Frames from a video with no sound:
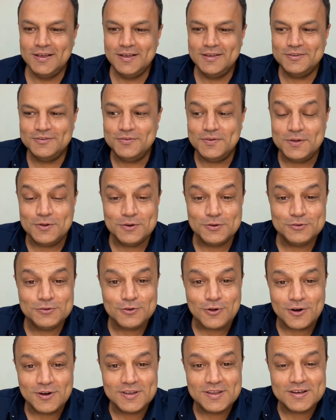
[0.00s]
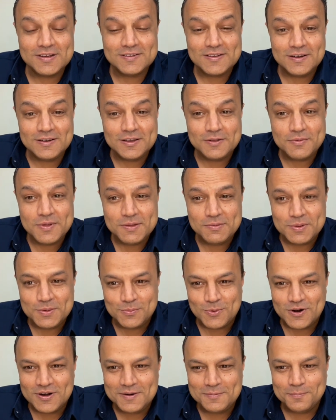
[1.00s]
So you're going to sort the result the way you
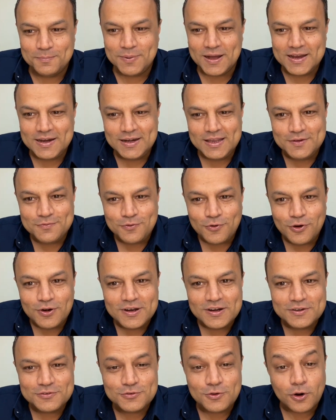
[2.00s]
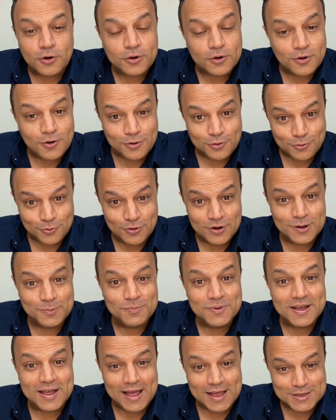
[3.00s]
want. By default, it is sorted on roll
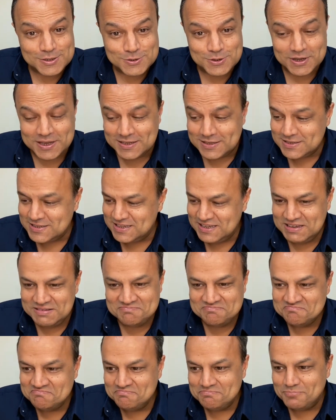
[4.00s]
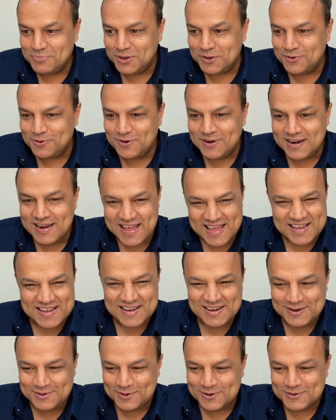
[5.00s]
number as you can see. But you don't like
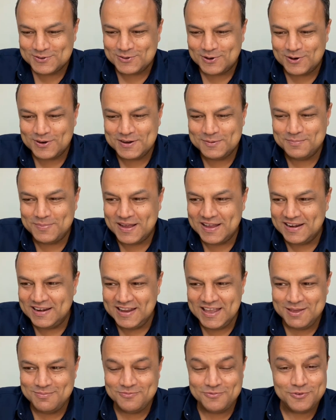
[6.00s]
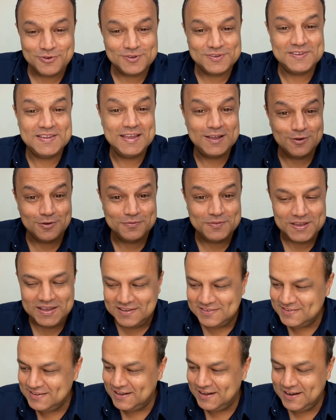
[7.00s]
it, you want to sort it by name for sake of
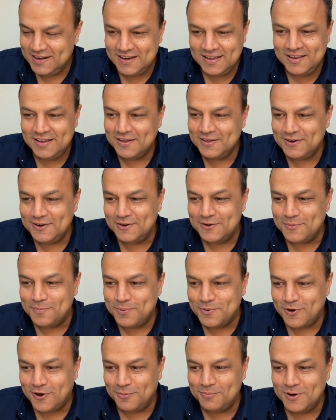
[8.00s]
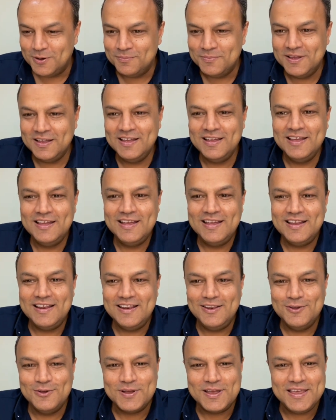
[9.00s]
easy reading, no problem.
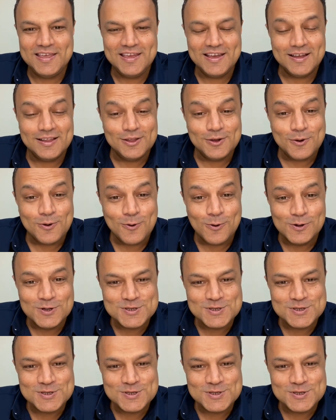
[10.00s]
Look here, the whole